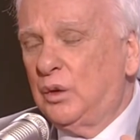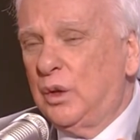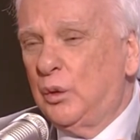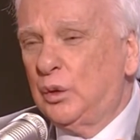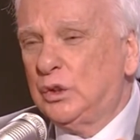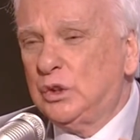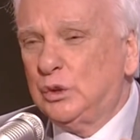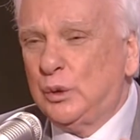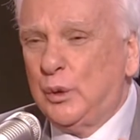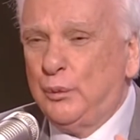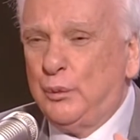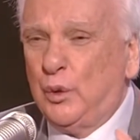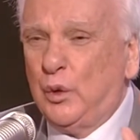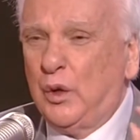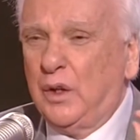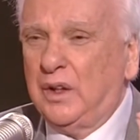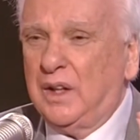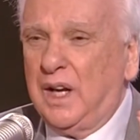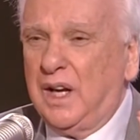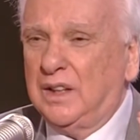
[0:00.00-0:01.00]
There was a
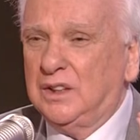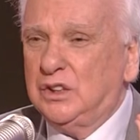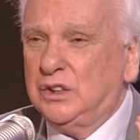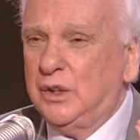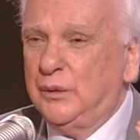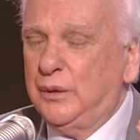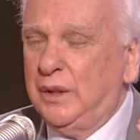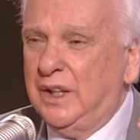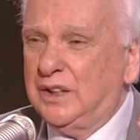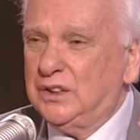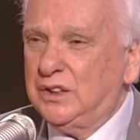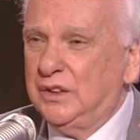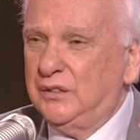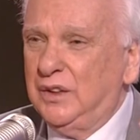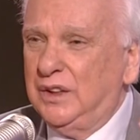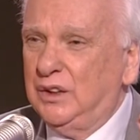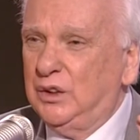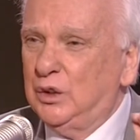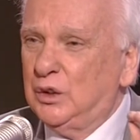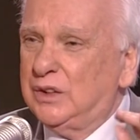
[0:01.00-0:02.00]
report on CBS
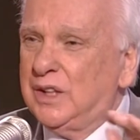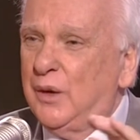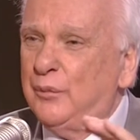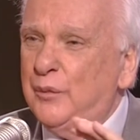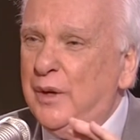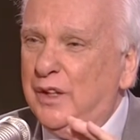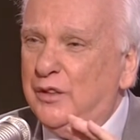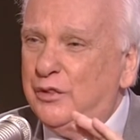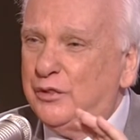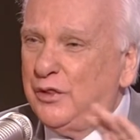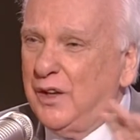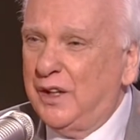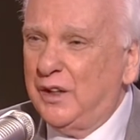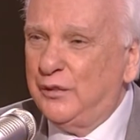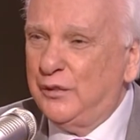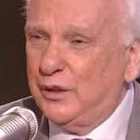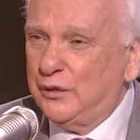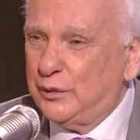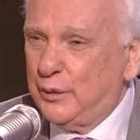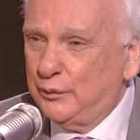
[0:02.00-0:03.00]
Evening News that made fun
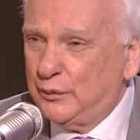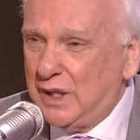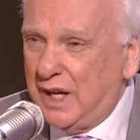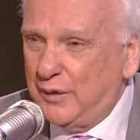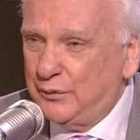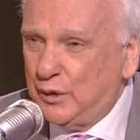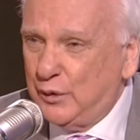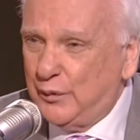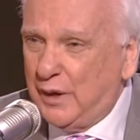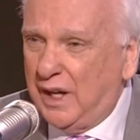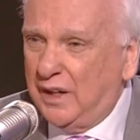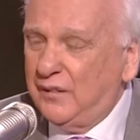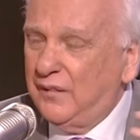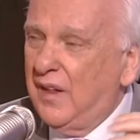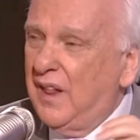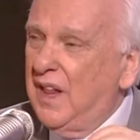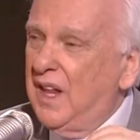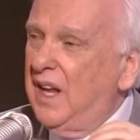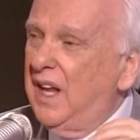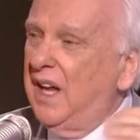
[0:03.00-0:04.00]
of it from top to
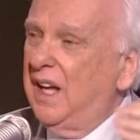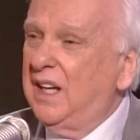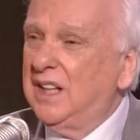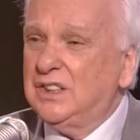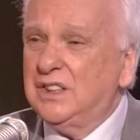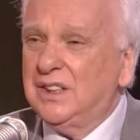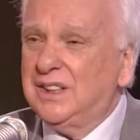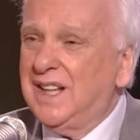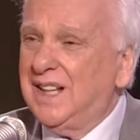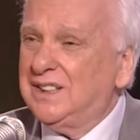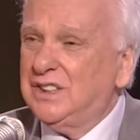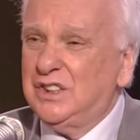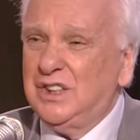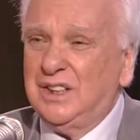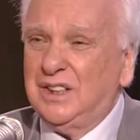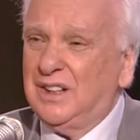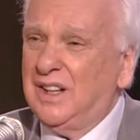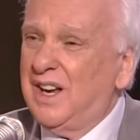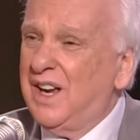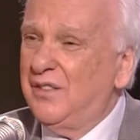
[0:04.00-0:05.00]
bottom. And I said, that's
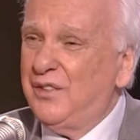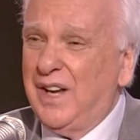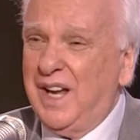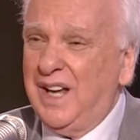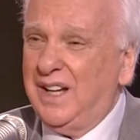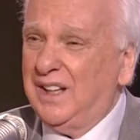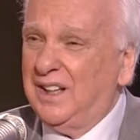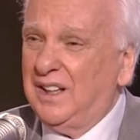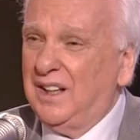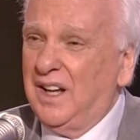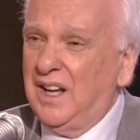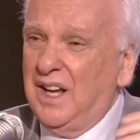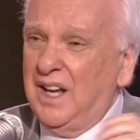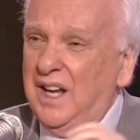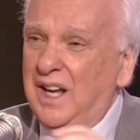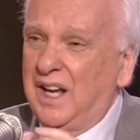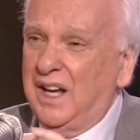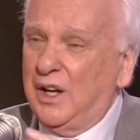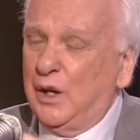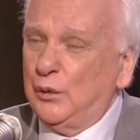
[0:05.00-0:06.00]
it. I've had it.
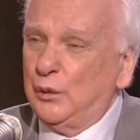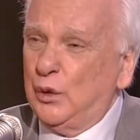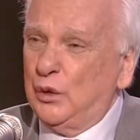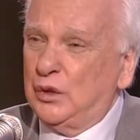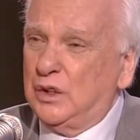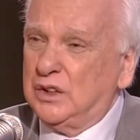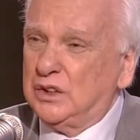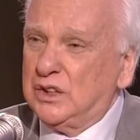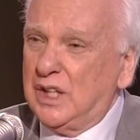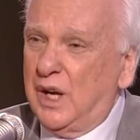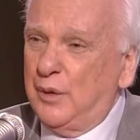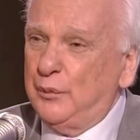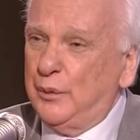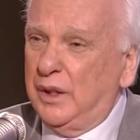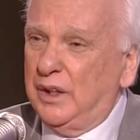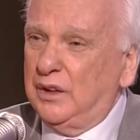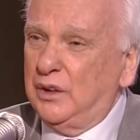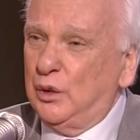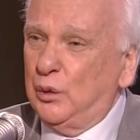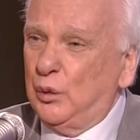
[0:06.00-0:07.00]
And I wrote this
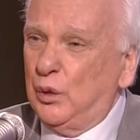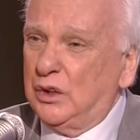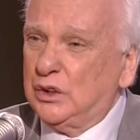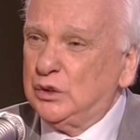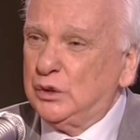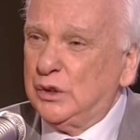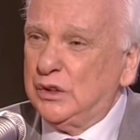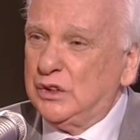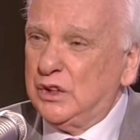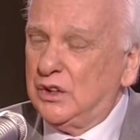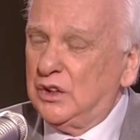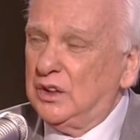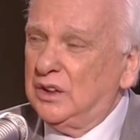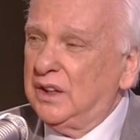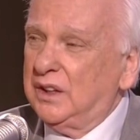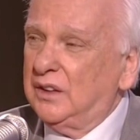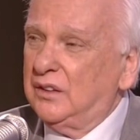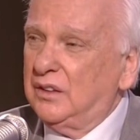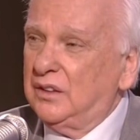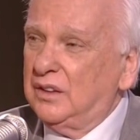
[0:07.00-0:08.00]
op-ed in the Wall Street
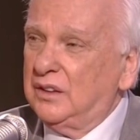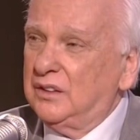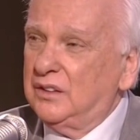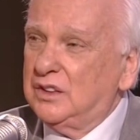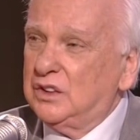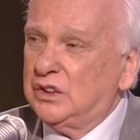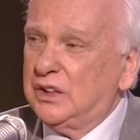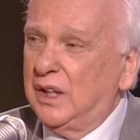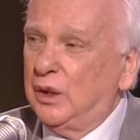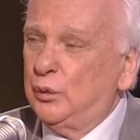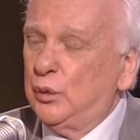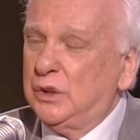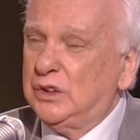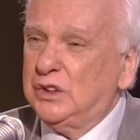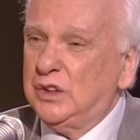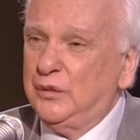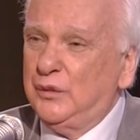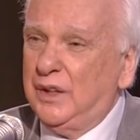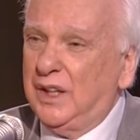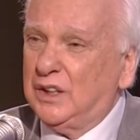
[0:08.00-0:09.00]
Journal and stayed with
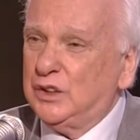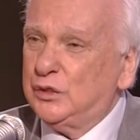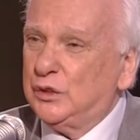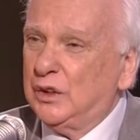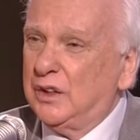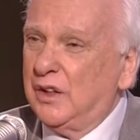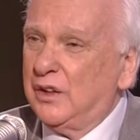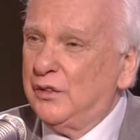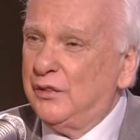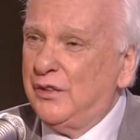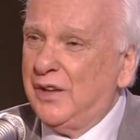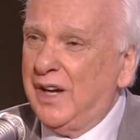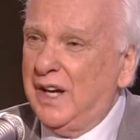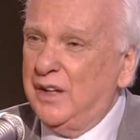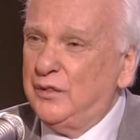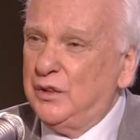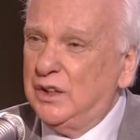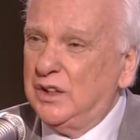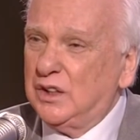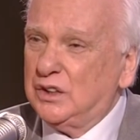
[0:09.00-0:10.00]
CBS for another
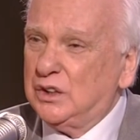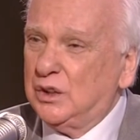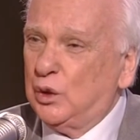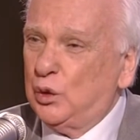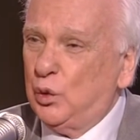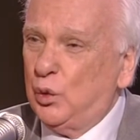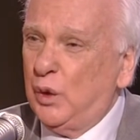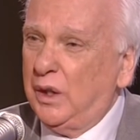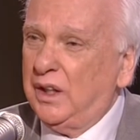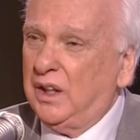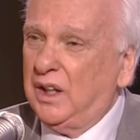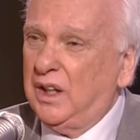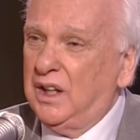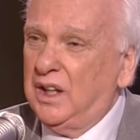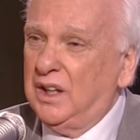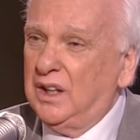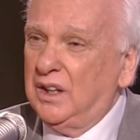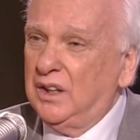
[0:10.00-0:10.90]
5 years and quit